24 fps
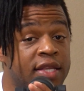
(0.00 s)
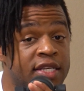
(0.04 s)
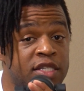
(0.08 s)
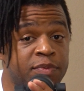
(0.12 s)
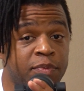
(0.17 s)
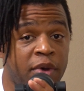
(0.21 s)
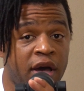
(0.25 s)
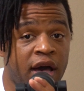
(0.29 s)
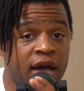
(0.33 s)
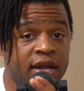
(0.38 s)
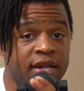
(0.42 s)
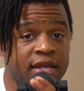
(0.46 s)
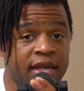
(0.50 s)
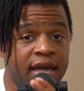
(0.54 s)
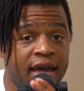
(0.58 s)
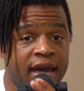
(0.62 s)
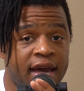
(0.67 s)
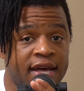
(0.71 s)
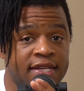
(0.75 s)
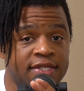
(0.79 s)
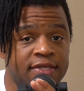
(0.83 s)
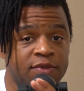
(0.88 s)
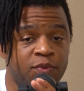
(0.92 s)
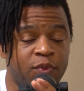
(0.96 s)
this
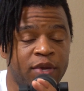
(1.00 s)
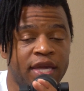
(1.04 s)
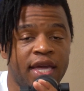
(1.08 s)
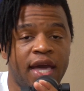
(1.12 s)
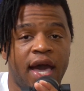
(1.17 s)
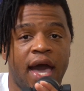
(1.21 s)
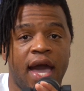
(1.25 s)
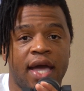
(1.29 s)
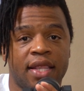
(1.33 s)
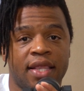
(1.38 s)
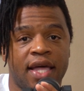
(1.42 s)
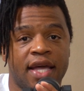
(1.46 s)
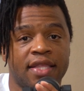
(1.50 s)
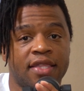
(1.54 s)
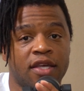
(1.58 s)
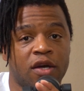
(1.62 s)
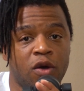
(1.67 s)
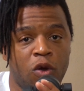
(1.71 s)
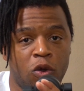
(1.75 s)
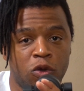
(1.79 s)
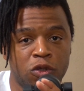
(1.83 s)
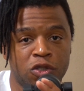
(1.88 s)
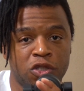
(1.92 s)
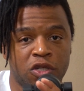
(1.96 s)
podcast, we highlight the
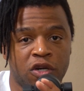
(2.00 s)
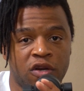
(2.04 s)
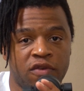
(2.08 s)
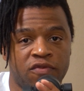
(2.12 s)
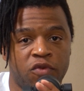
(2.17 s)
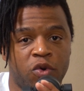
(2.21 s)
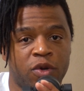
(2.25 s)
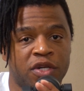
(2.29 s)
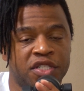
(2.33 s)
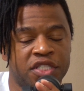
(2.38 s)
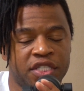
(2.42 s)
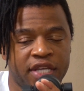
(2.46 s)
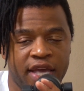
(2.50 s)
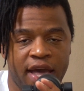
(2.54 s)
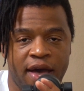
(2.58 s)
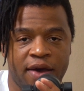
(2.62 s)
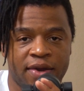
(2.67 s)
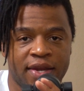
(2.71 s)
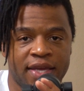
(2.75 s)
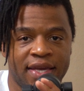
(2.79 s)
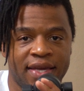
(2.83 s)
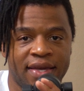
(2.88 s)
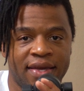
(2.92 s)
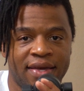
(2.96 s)
culture of Orange
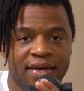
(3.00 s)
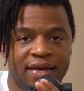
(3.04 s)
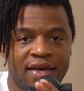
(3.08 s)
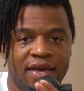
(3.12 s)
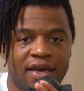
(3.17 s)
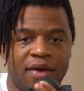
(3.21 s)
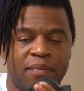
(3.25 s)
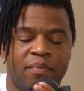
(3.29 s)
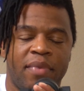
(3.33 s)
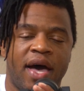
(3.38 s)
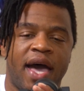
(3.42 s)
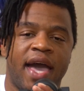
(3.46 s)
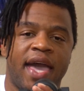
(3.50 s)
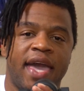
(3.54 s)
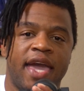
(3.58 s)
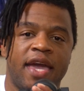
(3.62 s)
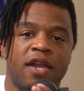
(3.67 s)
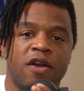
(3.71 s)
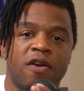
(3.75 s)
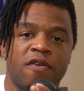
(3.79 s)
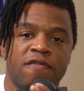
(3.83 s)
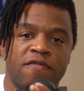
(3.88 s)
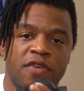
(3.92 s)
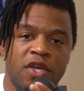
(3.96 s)
County by
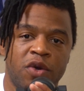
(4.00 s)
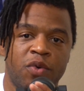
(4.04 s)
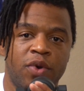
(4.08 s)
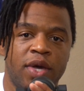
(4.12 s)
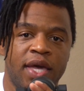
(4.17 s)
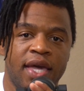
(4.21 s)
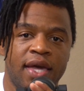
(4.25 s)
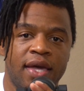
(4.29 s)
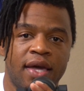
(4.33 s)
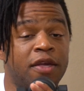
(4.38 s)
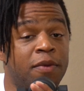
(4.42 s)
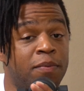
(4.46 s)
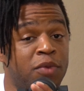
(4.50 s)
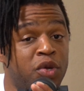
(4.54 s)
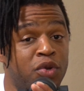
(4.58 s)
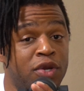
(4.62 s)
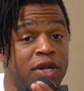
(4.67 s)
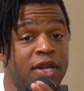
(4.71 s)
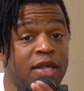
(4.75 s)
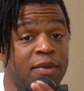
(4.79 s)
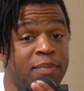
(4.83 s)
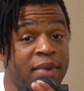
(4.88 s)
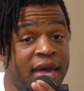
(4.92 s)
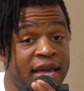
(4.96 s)
interviewing
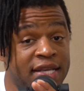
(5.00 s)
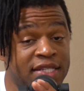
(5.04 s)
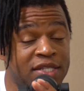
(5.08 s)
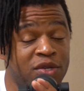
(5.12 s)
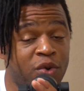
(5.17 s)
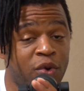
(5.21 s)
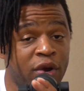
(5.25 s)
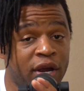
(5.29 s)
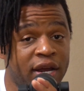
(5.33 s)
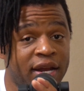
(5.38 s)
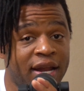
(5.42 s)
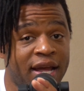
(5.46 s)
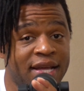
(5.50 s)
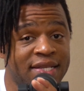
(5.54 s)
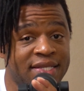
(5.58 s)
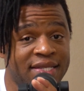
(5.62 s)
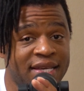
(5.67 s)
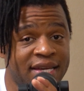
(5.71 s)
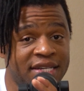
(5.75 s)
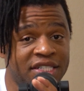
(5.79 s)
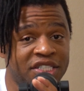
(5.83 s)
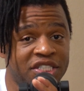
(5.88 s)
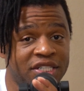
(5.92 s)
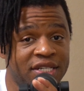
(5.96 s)
community based
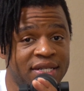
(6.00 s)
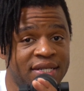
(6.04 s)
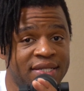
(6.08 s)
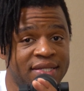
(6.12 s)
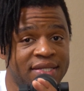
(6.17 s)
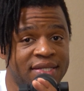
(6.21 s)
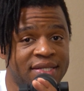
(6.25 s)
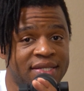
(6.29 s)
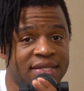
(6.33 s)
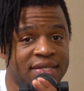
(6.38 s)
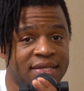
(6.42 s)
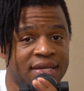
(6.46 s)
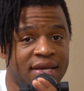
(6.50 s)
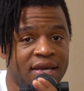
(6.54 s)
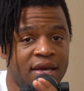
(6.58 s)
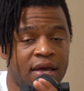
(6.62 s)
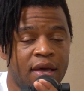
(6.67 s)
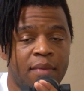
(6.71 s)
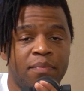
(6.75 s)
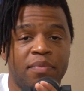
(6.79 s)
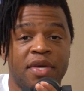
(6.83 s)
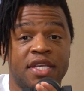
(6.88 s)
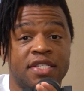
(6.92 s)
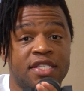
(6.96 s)
organizations,
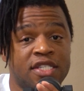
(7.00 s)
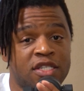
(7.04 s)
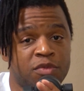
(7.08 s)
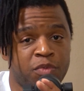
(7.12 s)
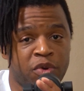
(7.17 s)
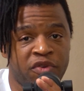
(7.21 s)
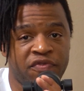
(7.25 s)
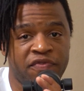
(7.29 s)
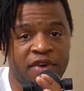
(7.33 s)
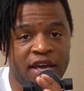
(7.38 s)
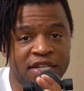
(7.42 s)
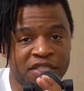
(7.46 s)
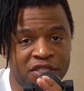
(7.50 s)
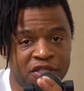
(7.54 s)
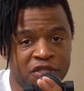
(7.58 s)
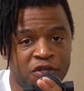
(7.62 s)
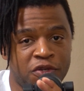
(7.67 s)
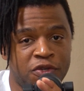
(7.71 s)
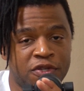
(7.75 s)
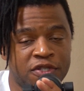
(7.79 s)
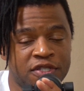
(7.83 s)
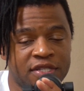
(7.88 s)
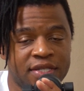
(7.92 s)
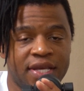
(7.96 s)
business
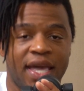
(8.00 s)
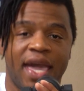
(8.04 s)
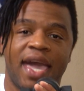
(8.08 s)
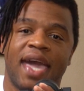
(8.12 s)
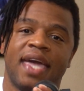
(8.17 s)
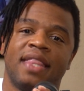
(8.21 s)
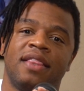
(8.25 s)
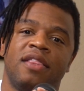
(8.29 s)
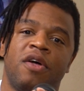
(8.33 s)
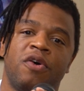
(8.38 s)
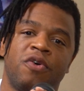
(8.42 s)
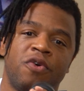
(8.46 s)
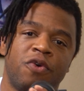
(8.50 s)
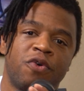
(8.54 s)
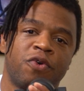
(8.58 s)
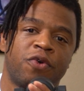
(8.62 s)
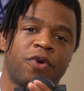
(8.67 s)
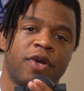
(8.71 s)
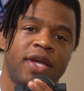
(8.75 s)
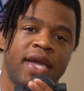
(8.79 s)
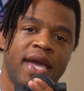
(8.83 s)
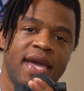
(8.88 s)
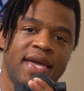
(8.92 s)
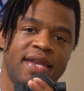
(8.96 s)
professionals, and local
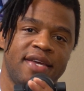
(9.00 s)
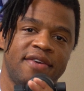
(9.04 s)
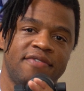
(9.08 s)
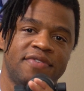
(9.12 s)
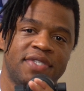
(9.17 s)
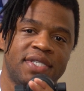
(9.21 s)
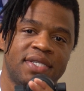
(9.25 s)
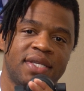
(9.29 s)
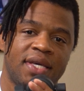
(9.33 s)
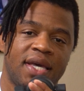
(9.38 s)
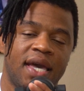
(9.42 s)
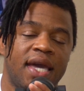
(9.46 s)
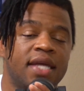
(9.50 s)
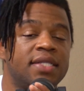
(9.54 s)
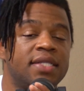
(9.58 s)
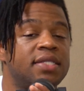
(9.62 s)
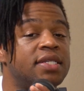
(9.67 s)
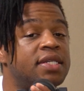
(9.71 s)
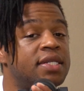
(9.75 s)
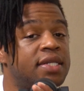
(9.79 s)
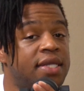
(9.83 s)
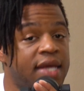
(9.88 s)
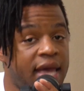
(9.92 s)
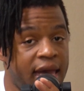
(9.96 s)
creatives. And
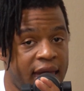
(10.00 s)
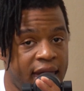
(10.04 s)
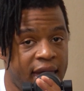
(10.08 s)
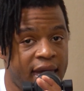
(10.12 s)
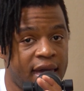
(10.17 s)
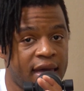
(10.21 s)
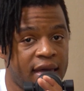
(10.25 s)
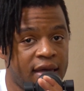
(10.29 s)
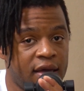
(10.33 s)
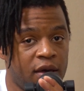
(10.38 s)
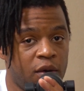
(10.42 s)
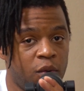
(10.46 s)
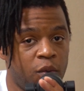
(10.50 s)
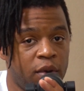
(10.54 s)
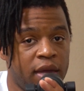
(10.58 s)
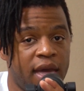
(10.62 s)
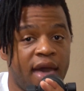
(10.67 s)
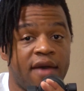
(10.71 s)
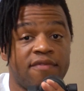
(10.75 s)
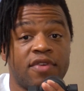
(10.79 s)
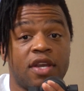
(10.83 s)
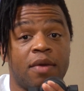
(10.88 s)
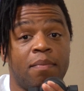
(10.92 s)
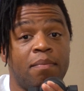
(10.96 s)
today, we
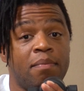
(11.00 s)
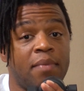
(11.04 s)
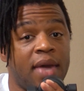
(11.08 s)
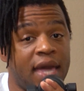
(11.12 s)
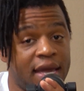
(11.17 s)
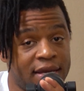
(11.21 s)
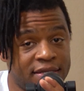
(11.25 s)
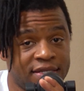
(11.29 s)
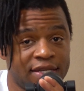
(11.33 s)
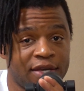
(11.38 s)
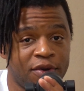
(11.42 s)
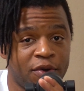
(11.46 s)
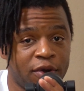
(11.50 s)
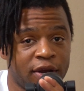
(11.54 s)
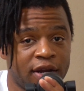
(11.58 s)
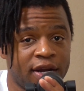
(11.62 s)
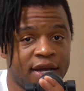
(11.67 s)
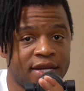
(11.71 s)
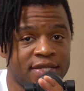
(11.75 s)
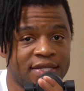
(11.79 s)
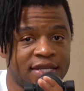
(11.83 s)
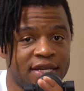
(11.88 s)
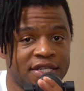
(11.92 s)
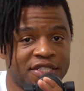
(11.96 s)
have an amazing
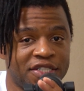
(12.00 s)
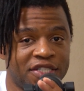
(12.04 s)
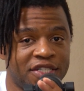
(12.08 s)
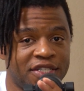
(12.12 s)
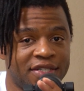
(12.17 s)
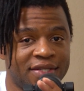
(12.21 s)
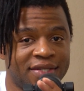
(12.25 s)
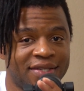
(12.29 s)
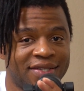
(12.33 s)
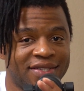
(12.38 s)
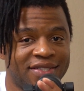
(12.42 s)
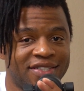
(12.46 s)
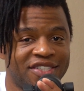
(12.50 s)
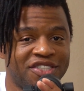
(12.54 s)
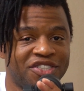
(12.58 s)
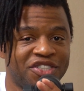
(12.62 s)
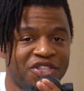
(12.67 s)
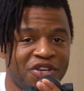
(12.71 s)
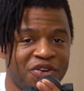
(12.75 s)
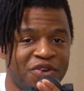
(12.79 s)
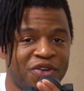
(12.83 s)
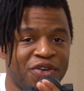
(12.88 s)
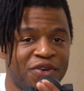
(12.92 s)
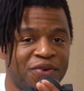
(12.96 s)
organization to
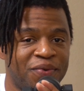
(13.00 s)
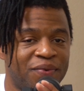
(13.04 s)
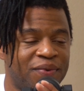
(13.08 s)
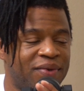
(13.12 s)
show you.